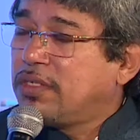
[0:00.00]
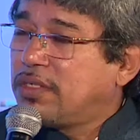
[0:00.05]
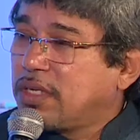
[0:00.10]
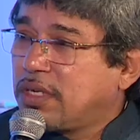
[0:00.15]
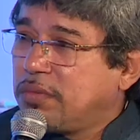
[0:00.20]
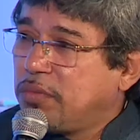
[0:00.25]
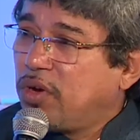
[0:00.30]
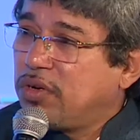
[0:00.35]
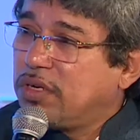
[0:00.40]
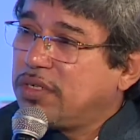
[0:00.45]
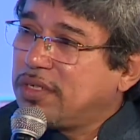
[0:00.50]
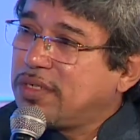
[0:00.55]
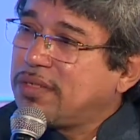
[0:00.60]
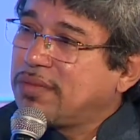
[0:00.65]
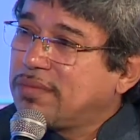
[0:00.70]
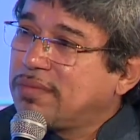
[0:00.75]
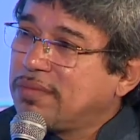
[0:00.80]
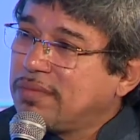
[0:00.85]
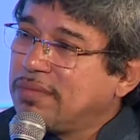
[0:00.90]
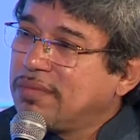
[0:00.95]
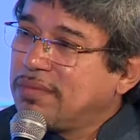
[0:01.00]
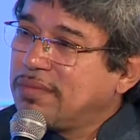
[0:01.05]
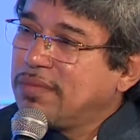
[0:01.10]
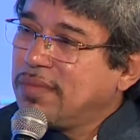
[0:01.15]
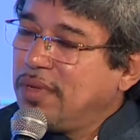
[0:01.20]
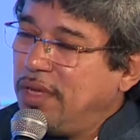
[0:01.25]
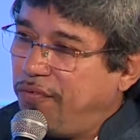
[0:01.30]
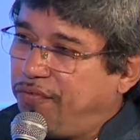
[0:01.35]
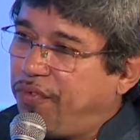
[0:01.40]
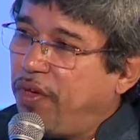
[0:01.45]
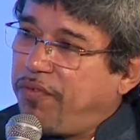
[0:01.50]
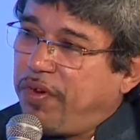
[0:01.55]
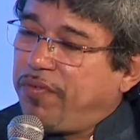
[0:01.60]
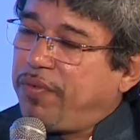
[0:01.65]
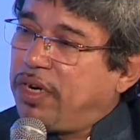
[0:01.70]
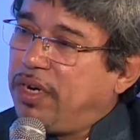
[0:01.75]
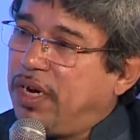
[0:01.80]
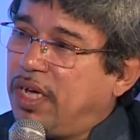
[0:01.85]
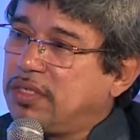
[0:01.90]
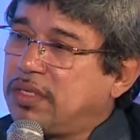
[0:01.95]
it's a commodity. Okay. If
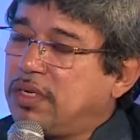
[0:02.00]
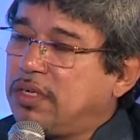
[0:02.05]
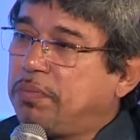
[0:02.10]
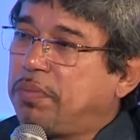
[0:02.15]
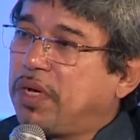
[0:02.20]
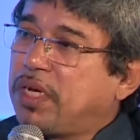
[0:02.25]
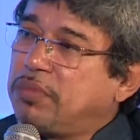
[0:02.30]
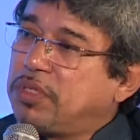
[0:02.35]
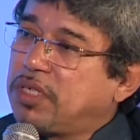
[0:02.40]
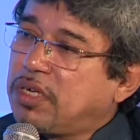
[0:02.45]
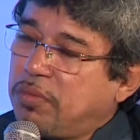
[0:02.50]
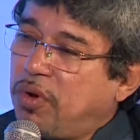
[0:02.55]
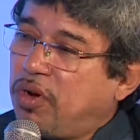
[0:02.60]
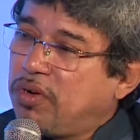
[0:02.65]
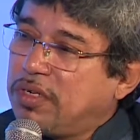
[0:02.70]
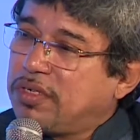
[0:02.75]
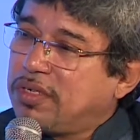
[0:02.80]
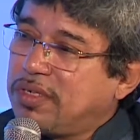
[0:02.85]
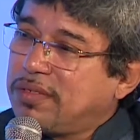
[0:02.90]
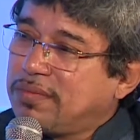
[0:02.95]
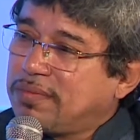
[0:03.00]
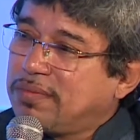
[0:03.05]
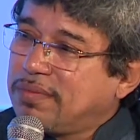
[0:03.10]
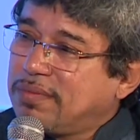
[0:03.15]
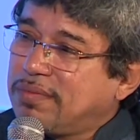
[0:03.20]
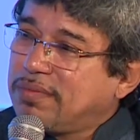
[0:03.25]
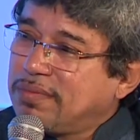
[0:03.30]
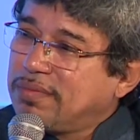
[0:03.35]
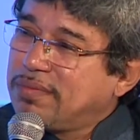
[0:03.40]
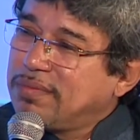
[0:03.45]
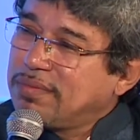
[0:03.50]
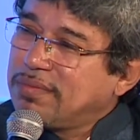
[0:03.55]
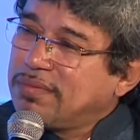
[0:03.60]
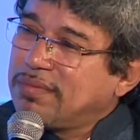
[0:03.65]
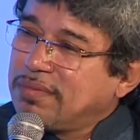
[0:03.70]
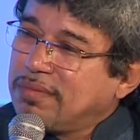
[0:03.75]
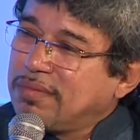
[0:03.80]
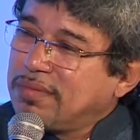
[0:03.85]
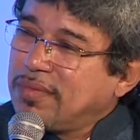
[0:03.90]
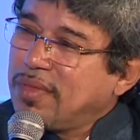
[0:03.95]
everyone does it, it becomes a commodity.
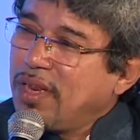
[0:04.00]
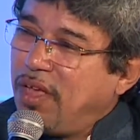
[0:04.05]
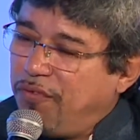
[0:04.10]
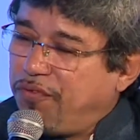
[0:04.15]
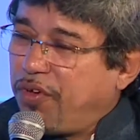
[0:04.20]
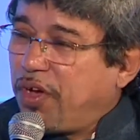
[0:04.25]
So if